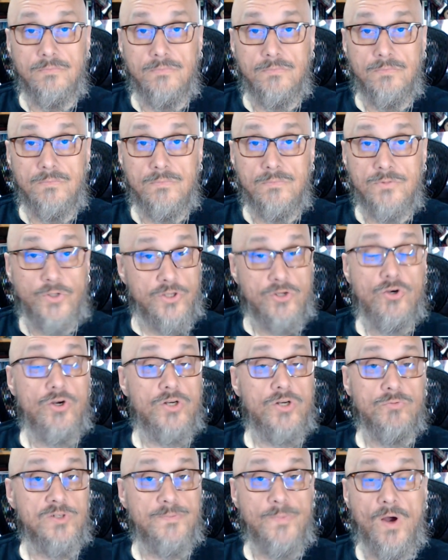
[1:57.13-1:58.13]
So you
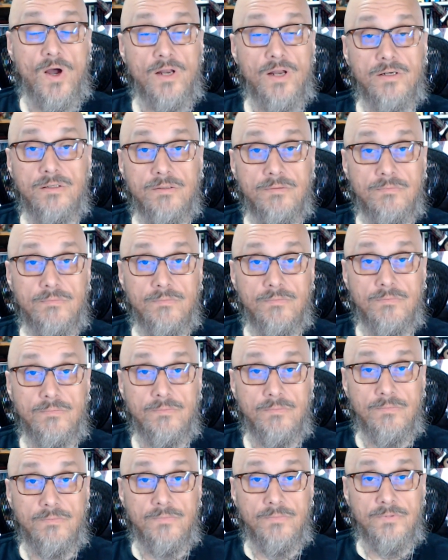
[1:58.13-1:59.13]
couldn't respond.
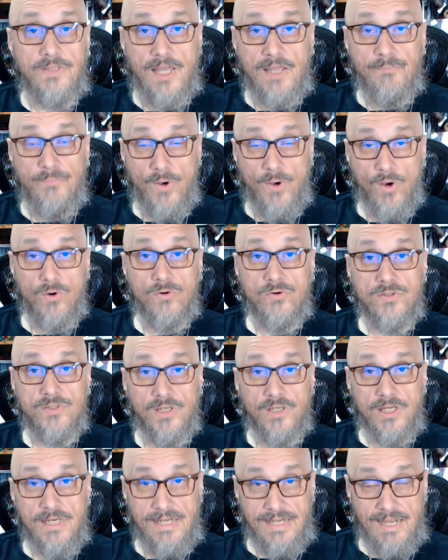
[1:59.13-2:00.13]
They posed
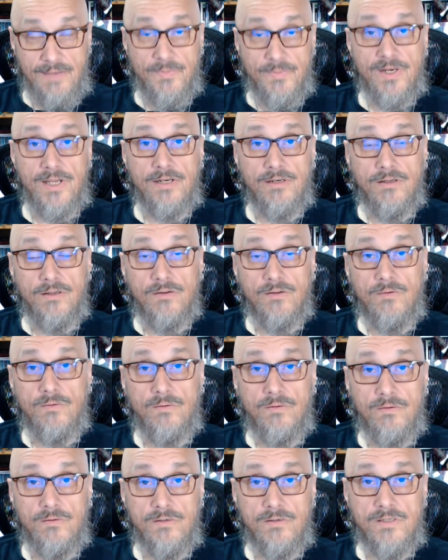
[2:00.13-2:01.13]
an imminent,
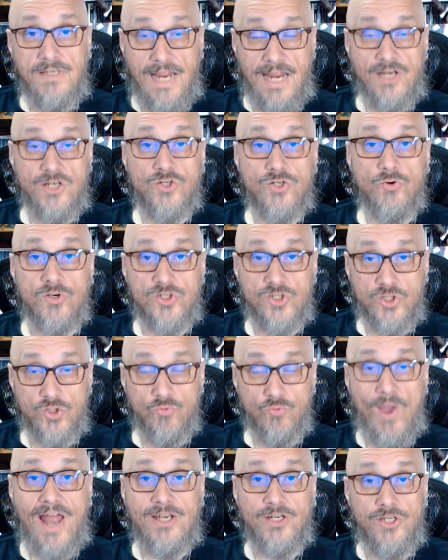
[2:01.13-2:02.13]
dangerous
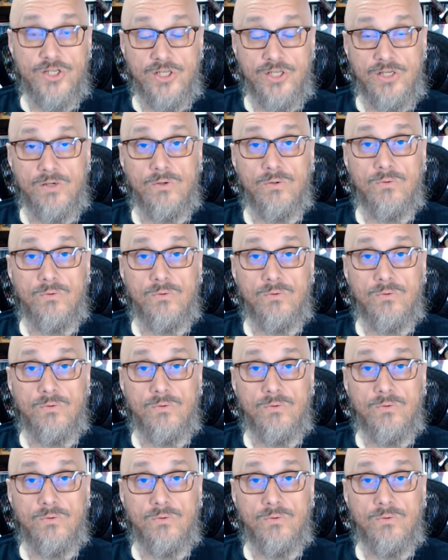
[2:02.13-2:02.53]
threat to you.